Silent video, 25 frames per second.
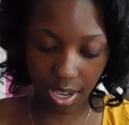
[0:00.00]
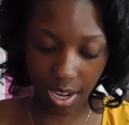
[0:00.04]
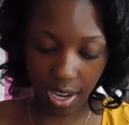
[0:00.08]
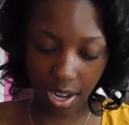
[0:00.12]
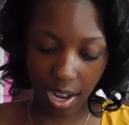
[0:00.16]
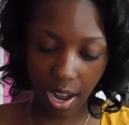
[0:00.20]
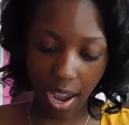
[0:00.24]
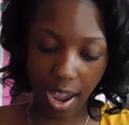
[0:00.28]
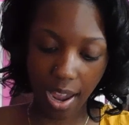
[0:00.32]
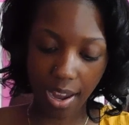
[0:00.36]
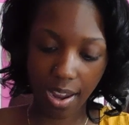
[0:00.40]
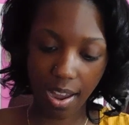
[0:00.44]

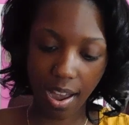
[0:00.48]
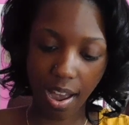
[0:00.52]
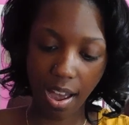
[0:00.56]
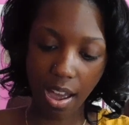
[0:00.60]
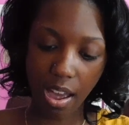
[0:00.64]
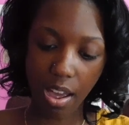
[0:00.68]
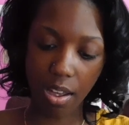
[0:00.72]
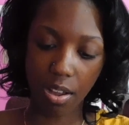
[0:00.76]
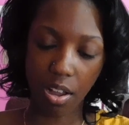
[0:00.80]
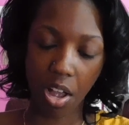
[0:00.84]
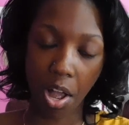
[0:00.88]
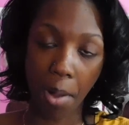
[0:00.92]
and I
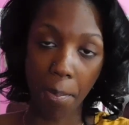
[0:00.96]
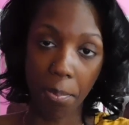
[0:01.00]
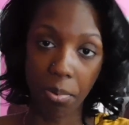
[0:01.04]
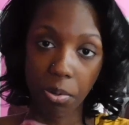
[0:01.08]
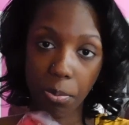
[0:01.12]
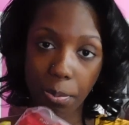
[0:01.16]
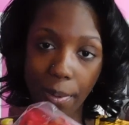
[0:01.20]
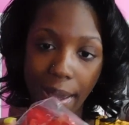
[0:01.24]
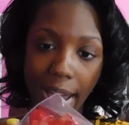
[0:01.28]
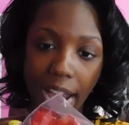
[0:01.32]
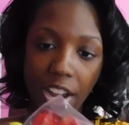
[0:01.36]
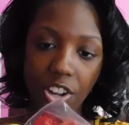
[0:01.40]
got a
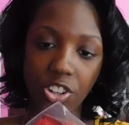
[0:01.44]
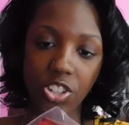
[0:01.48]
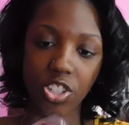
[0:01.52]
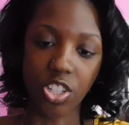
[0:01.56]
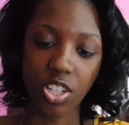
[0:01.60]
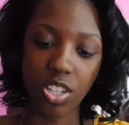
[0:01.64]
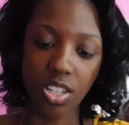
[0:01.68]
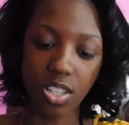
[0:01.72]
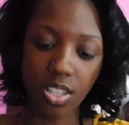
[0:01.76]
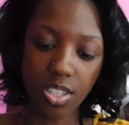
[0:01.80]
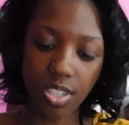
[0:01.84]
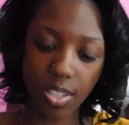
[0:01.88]
couple
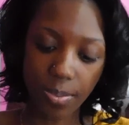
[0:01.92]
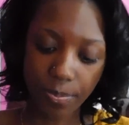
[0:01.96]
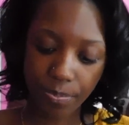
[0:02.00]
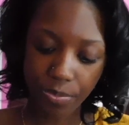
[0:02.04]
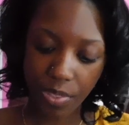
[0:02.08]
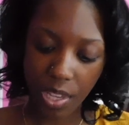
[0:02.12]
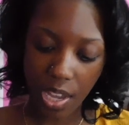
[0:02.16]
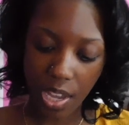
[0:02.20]
packages.